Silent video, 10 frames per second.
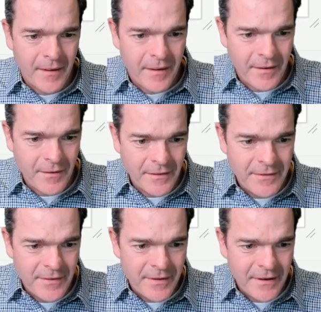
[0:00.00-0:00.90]
I'll leave
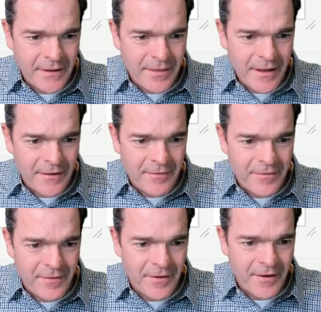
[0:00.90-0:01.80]
it like that
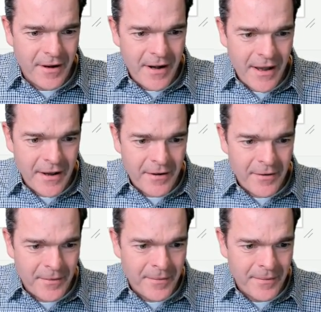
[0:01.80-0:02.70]
for now.